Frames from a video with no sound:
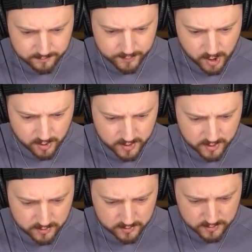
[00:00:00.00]
Bonk.
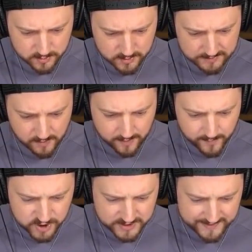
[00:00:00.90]
Come on,
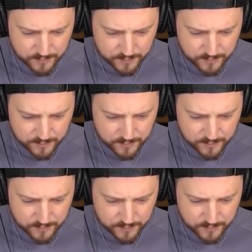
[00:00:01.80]
Witch, get in there,